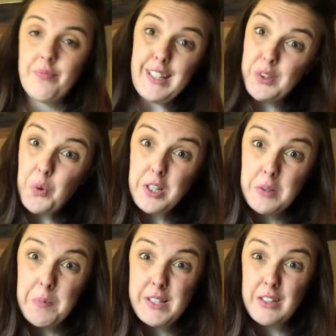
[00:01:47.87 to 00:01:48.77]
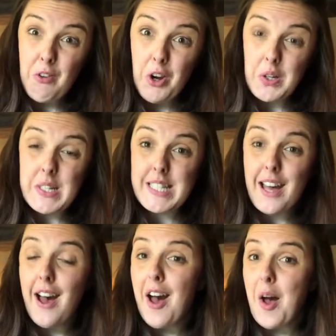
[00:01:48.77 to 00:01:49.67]
It's quite a busy road
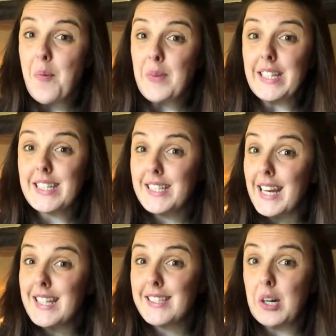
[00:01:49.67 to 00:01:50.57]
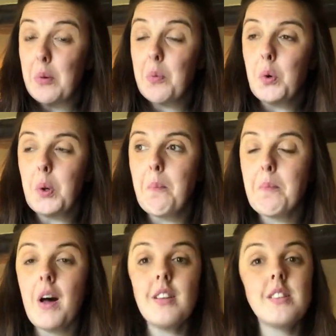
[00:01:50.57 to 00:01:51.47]
in today's Selborne,
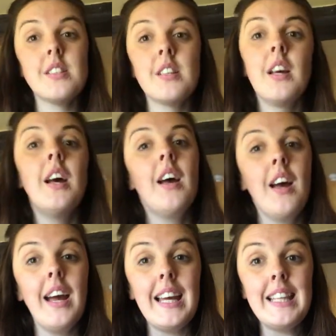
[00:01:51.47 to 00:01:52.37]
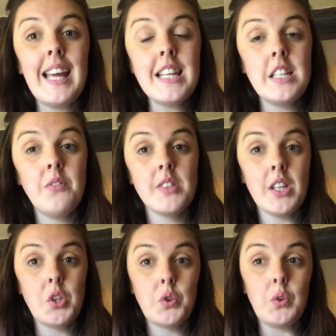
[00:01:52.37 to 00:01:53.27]
but in the 18th
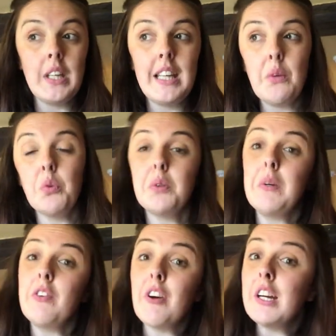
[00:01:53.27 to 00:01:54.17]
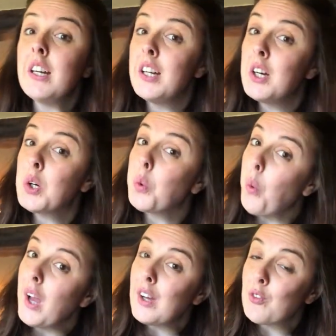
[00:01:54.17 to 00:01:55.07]
century it would have been a very
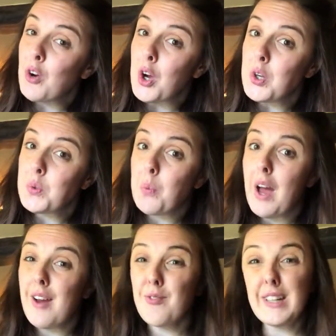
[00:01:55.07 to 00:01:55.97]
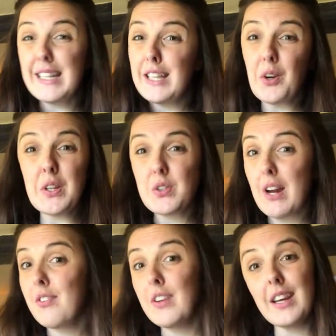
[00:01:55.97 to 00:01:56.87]
quiet road where really the only
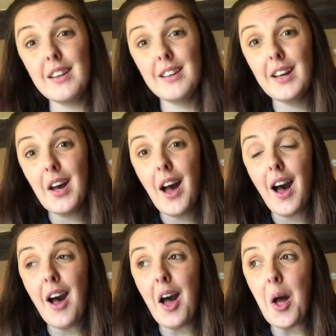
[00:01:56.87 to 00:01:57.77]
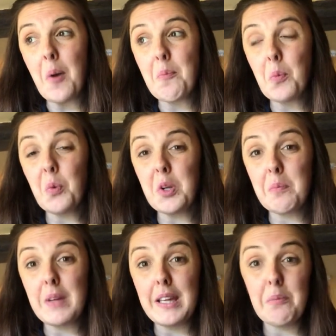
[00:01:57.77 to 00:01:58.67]
traffic would
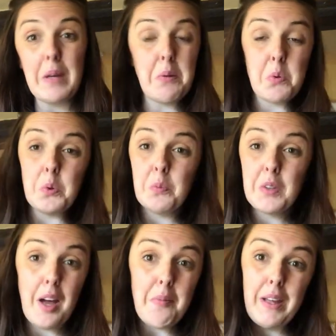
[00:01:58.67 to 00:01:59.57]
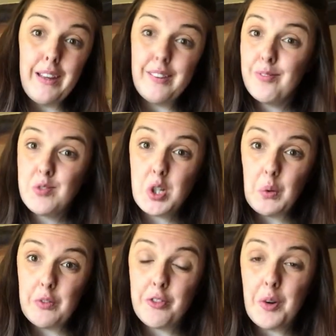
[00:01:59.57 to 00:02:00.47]
be people coming to
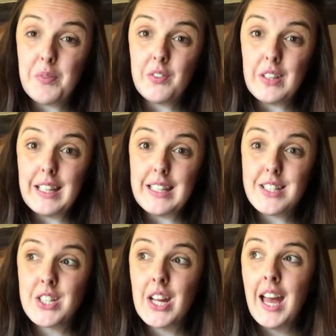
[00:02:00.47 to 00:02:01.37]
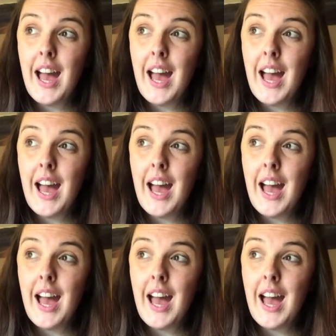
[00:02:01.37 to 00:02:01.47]
and from the village.